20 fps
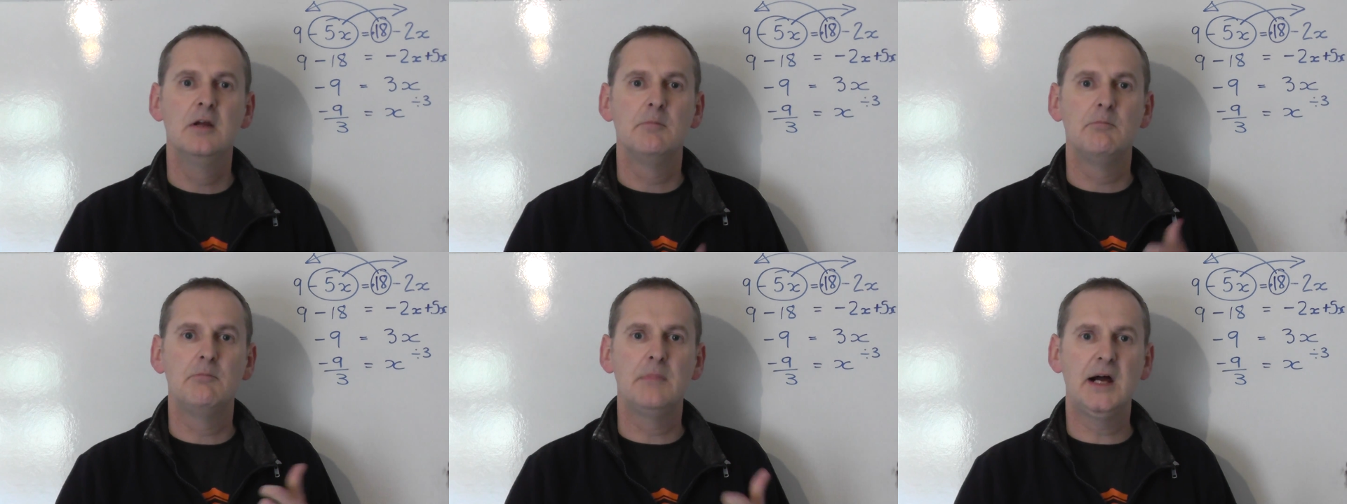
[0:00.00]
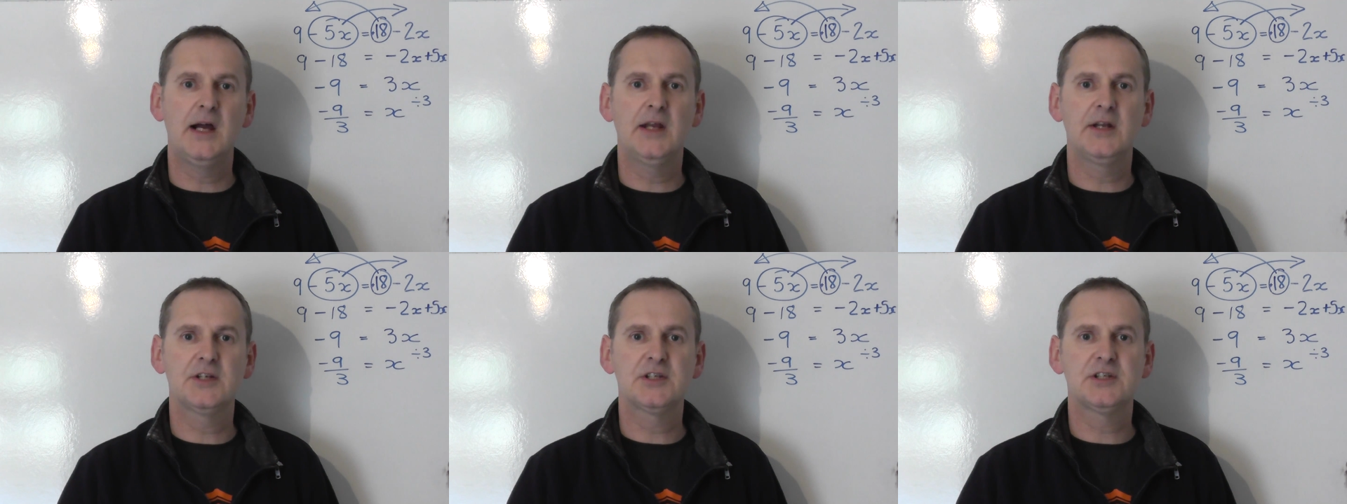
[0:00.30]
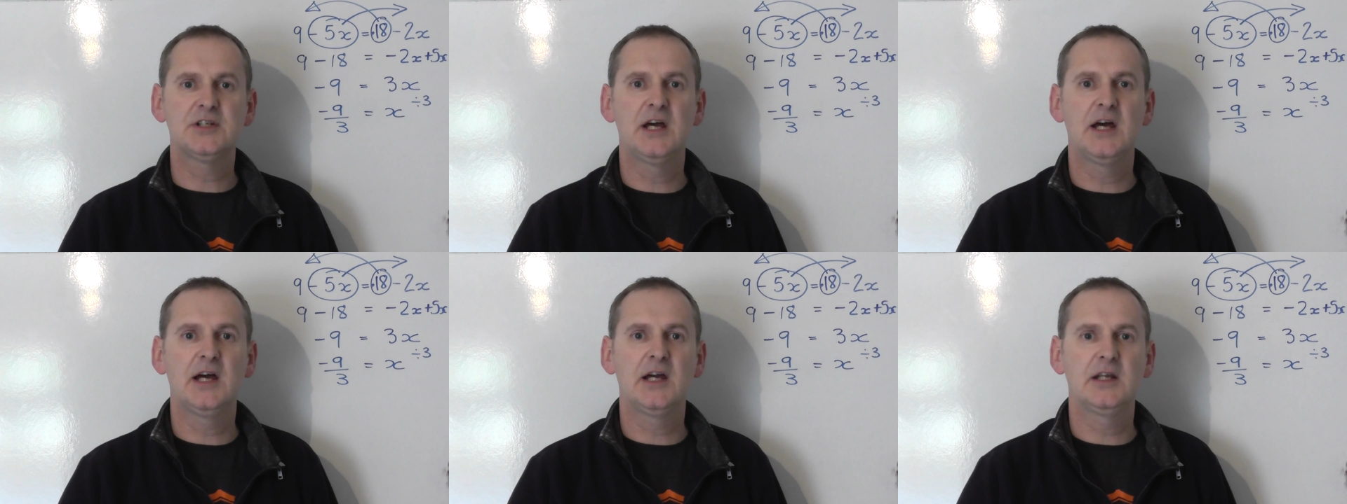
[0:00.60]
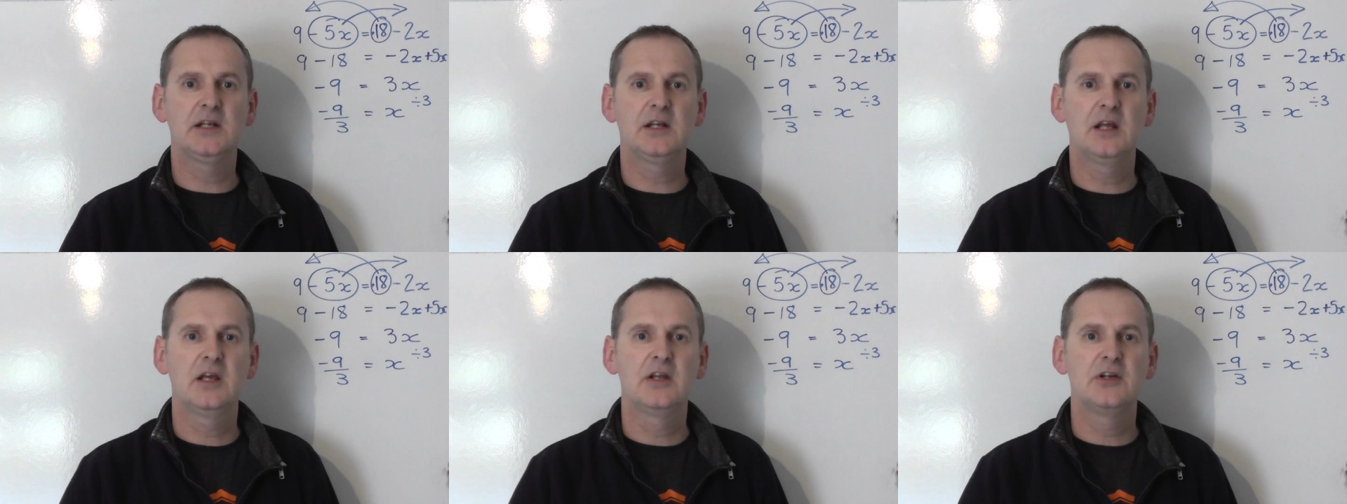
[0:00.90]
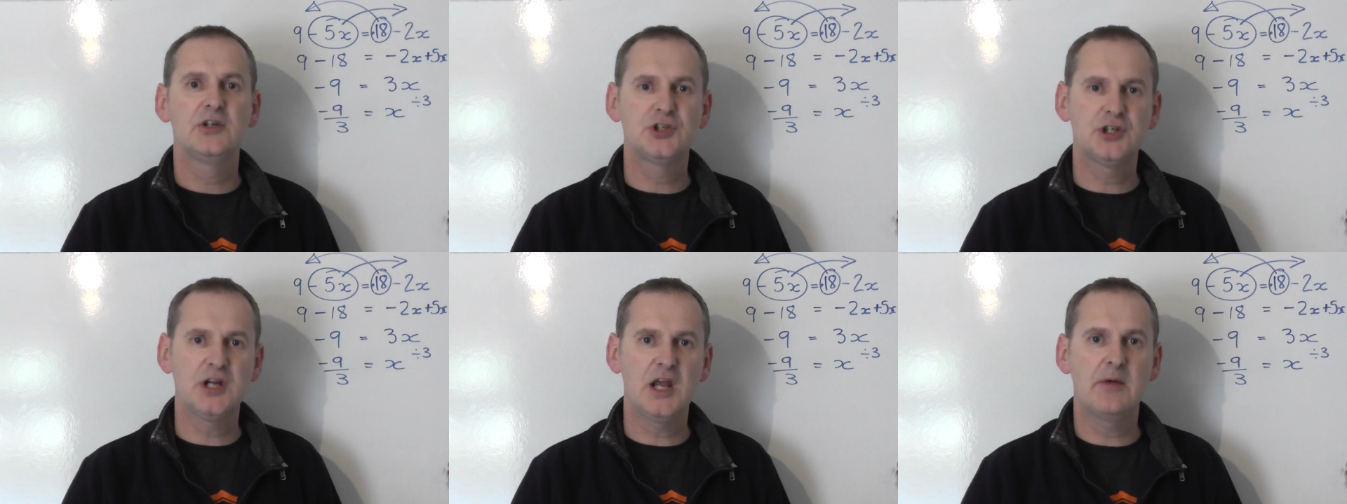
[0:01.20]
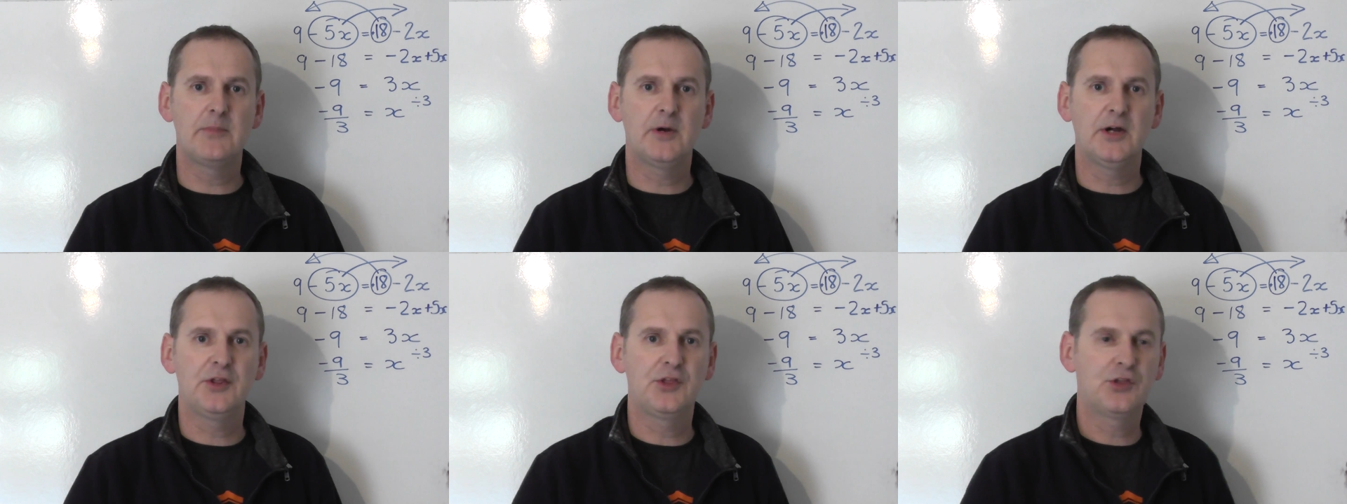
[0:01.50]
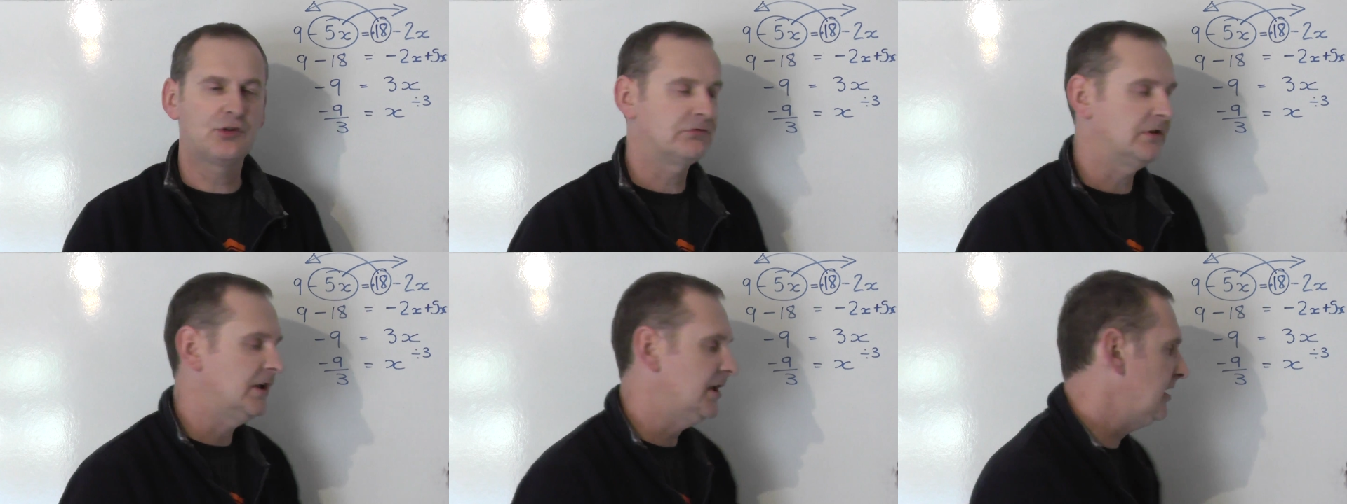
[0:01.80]
Minus 9, share by
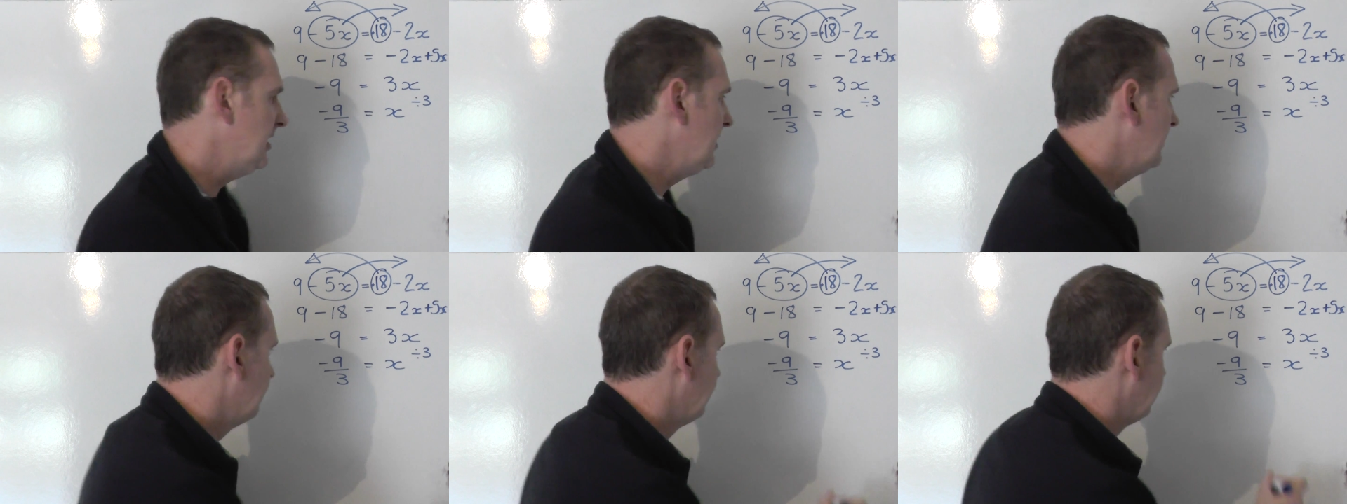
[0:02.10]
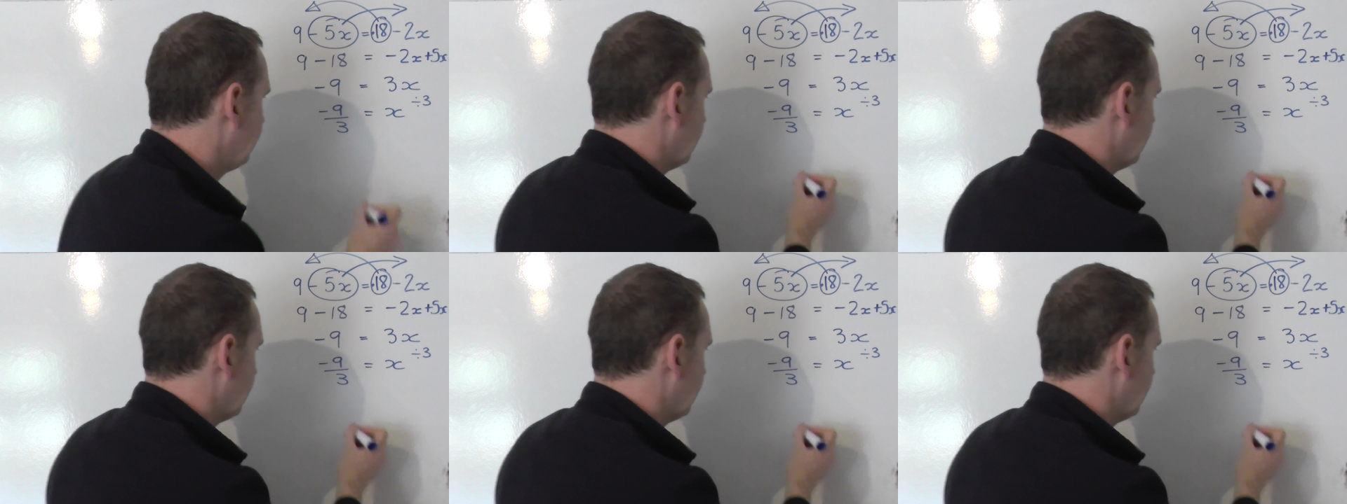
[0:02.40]
3,